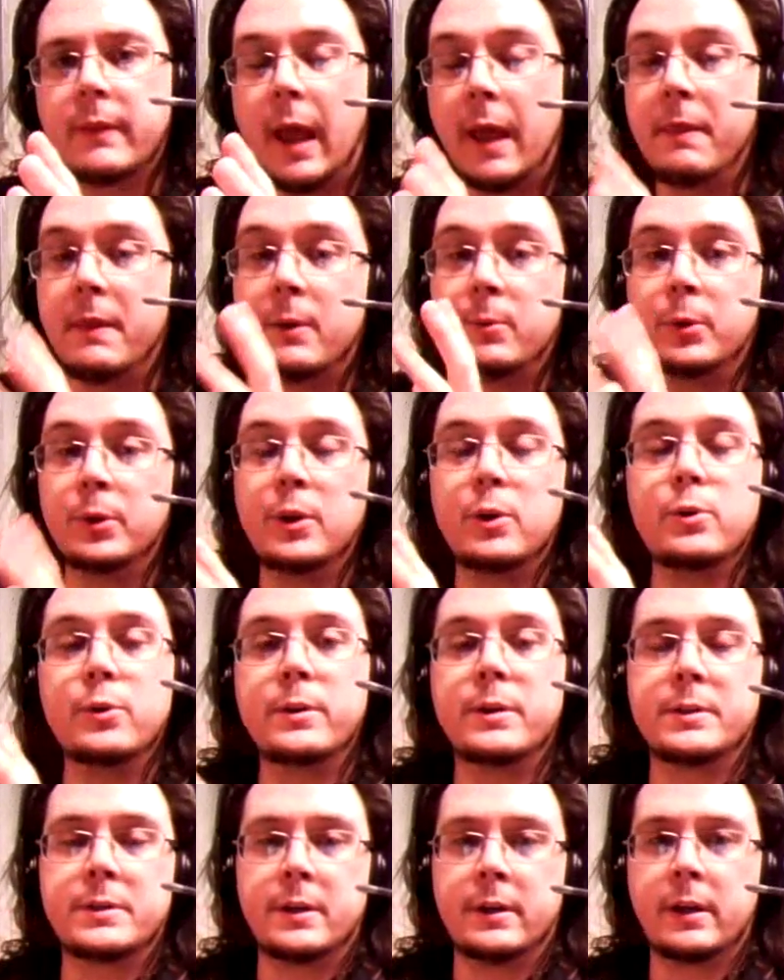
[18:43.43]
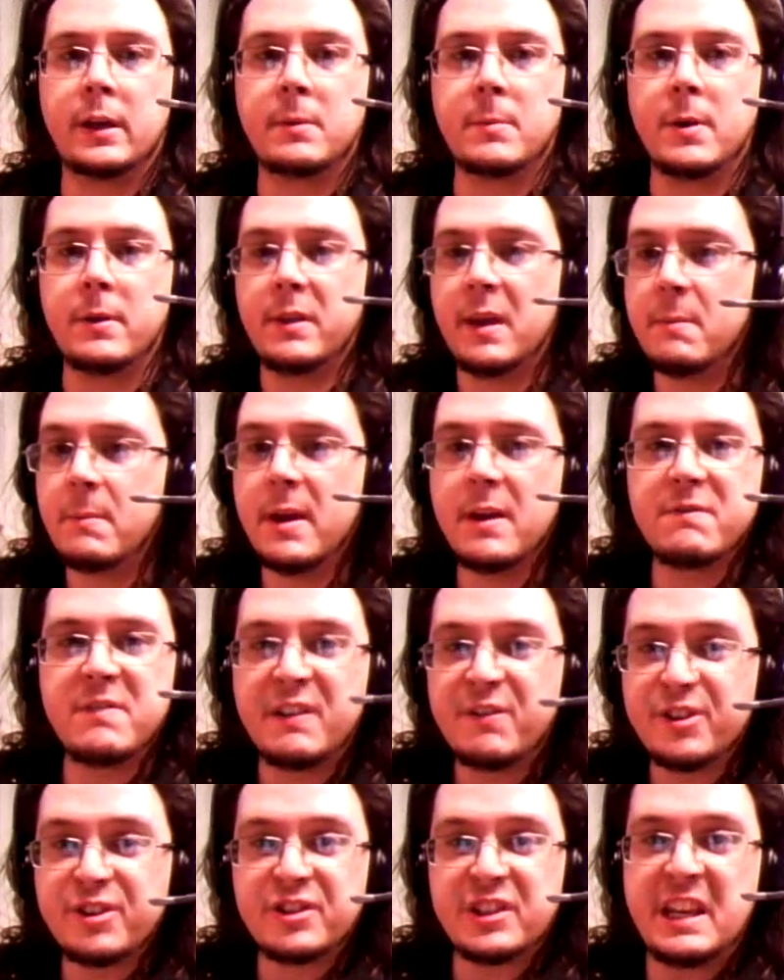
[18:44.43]
And they will know who you're talking about. They may have
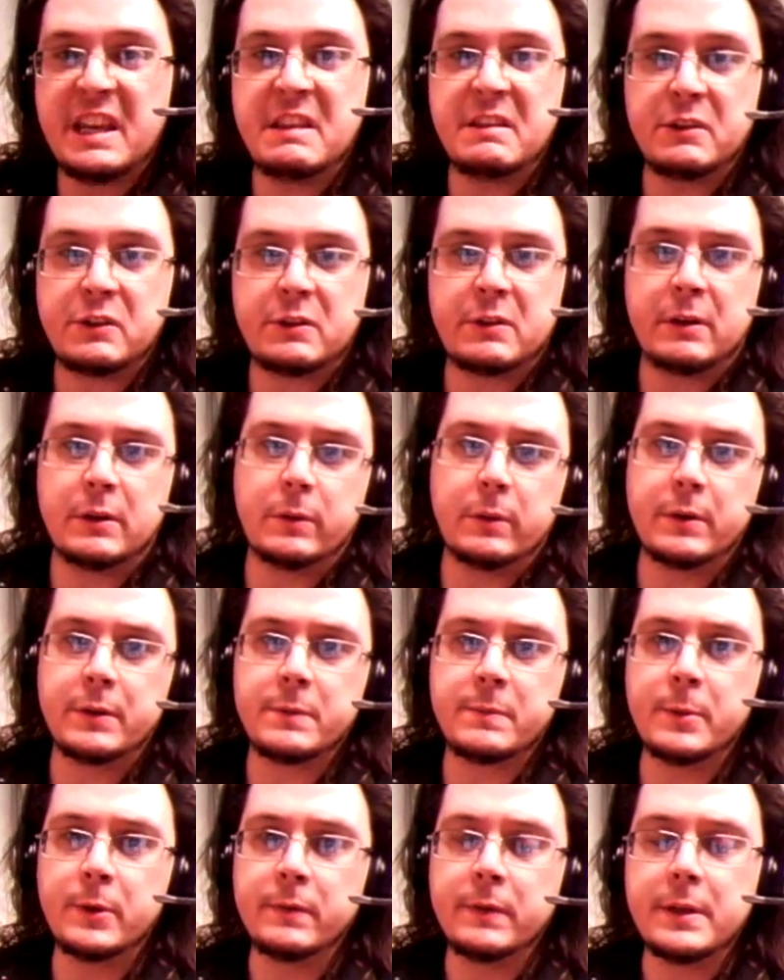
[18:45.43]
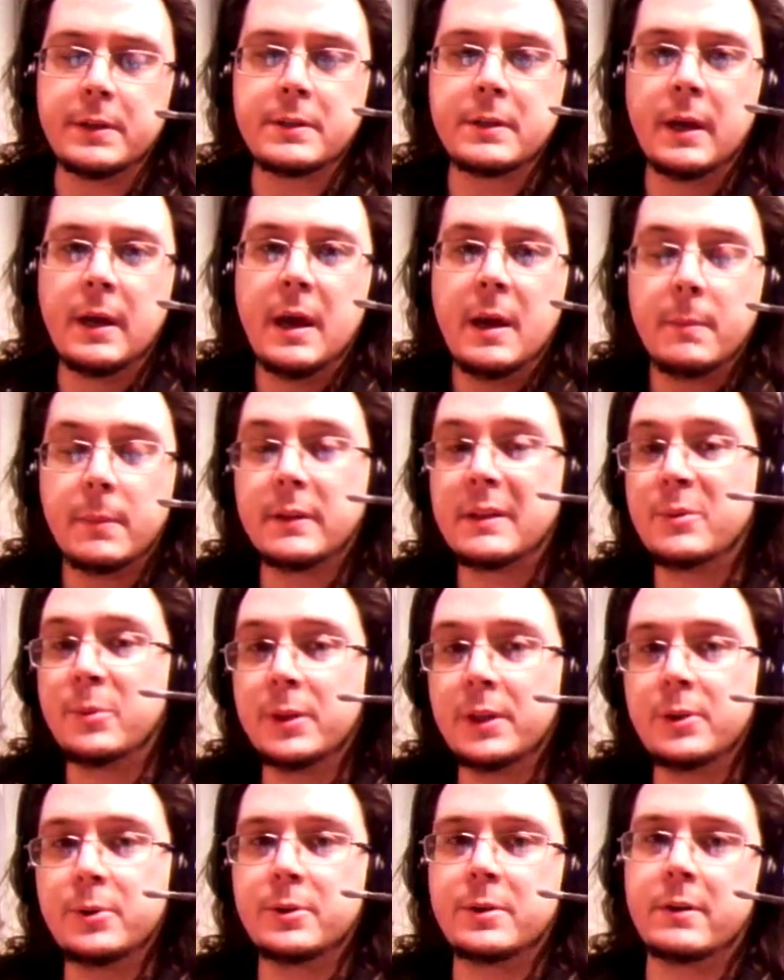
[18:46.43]
never seen the Star Wars movies, but they
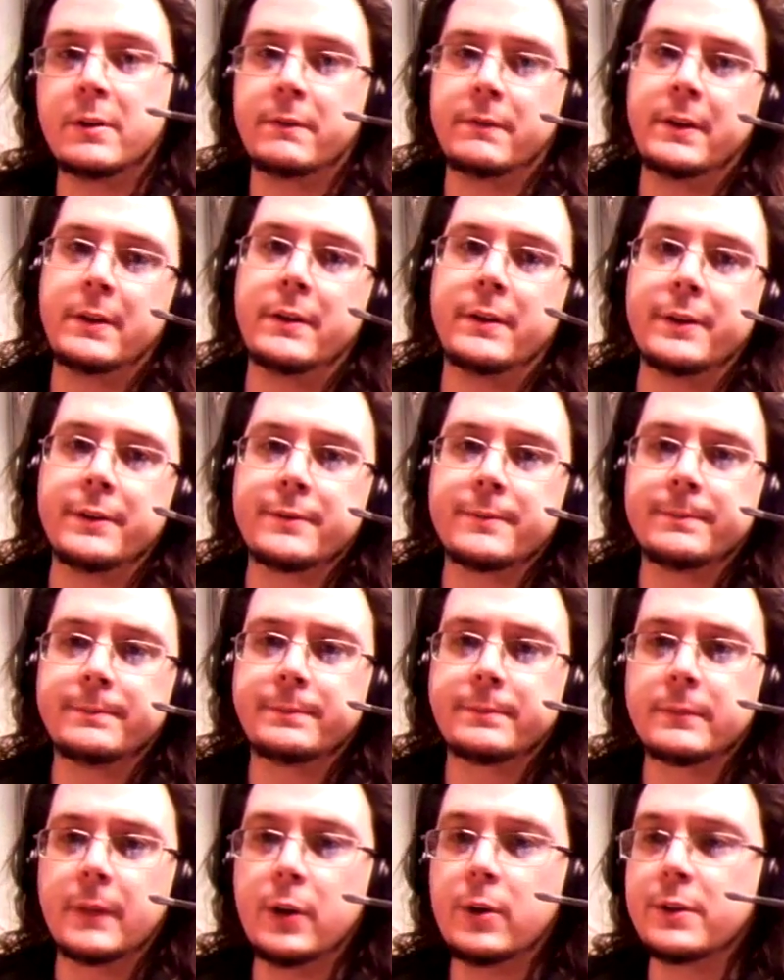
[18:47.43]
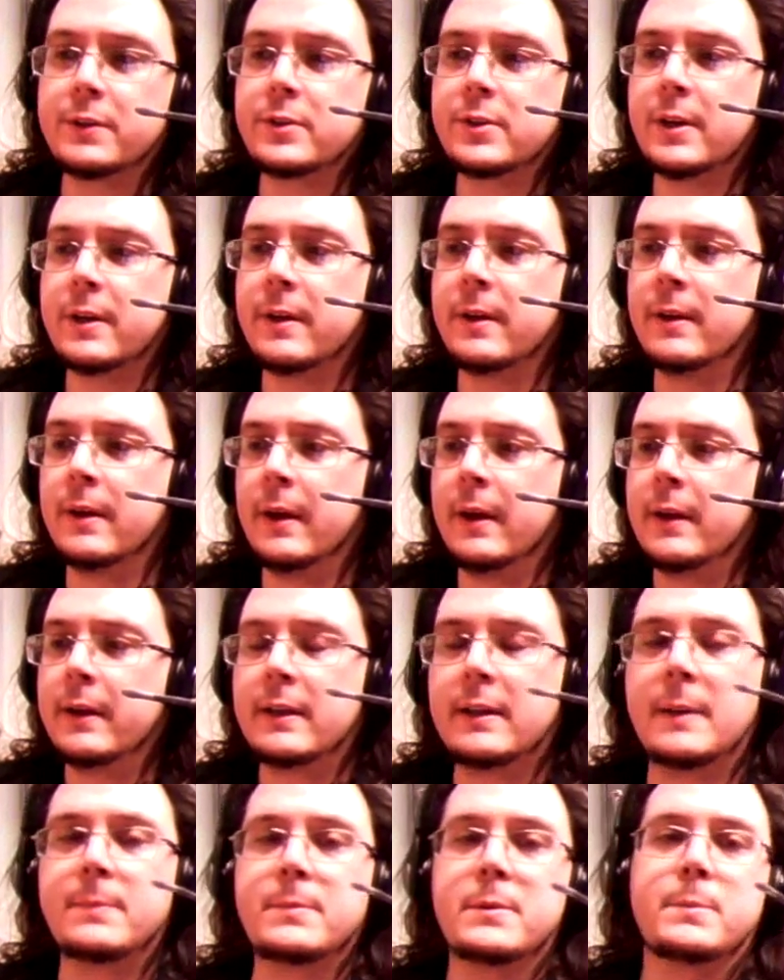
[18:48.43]
will know who Darth Vader is. You could say,
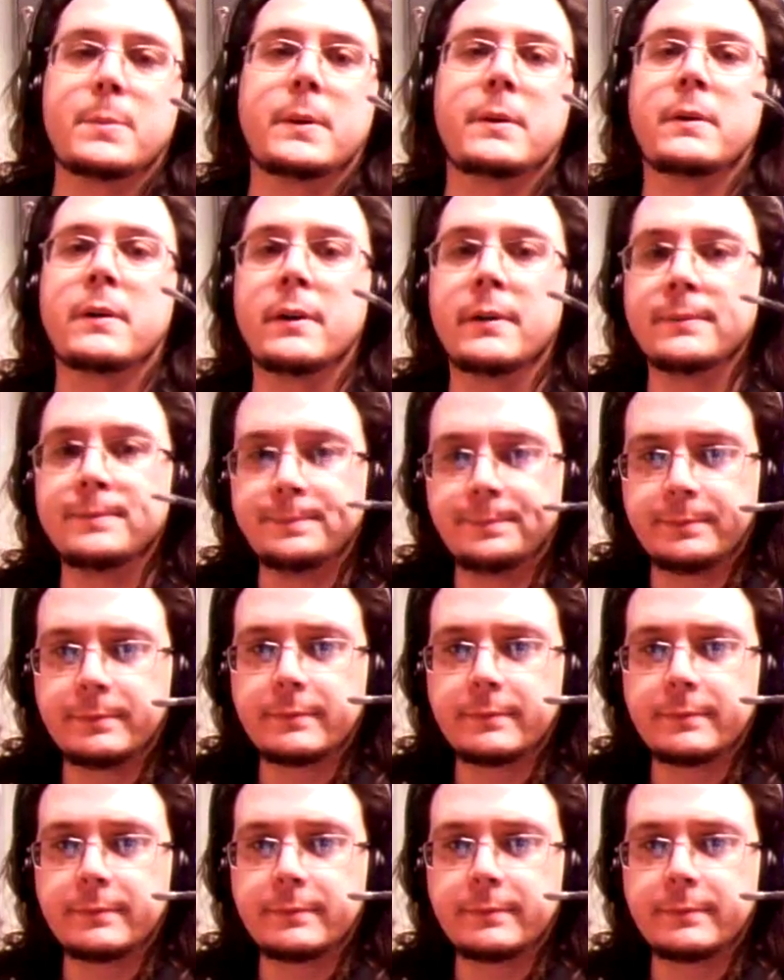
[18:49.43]
Captain Picard.